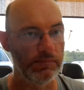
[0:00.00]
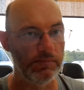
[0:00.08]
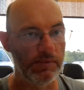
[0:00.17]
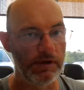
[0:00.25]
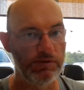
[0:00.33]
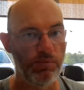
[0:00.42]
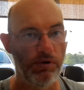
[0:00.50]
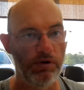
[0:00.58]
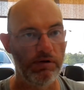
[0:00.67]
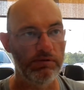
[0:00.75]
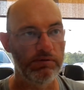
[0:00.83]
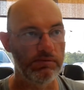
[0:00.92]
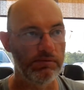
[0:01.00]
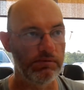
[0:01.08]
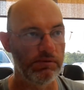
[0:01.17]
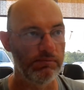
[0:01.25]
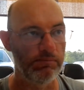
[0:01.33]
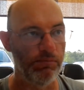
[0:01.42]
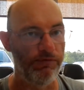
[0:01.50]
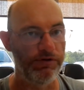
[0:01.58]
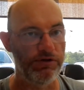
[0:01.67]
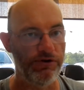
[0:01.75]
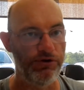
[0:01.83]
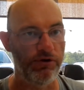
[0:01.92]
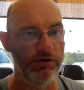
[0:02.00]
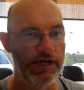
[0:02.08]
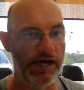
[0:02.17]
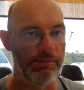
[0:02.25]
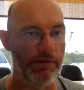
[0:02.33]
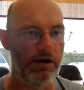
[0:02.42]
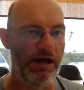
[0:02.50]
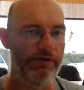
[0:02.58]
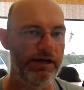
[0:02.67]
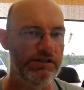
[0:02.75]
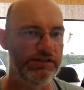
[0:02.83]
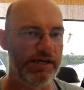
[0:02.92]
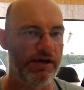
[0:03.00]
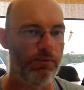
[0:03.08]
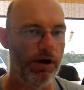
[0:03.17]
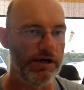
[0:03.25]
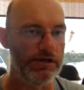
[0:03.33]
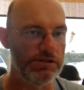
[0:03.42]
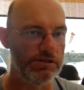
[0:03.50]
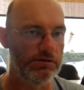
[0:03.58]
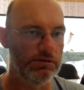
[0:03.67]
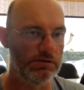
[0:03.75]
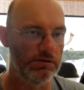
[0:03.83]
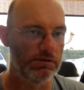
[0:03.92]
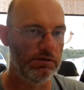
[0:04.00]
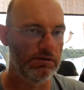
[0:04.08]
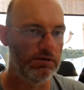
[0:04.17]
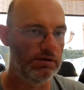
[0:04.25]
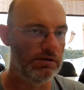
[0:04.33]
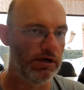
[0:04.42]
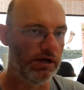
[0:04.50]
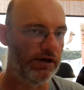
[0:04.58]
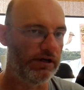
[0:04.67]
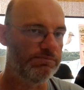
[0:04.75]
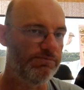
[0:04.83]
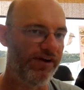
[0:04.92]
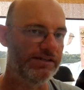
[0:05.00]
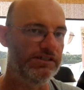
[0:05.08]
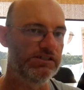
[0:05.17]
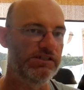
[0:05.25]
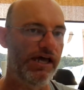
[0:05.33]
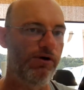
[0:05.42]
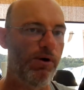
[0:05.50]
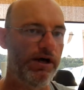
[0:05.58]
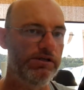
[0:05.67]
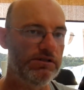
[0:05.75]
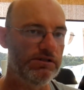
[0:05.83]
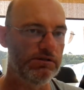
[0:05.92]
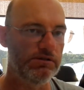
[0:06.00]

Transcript: just we'll move into the next segment. I don't have any segues. Any fancy segues?